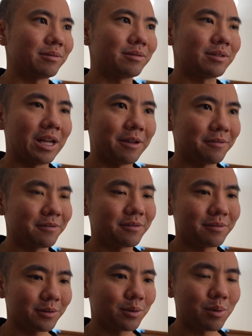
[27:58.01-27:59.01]
life
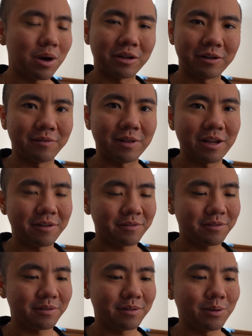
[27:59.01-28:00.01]
quality of
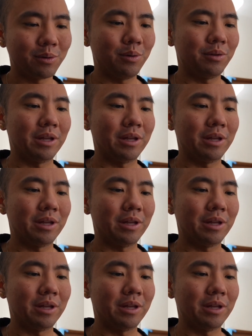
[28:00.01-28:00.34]
life, or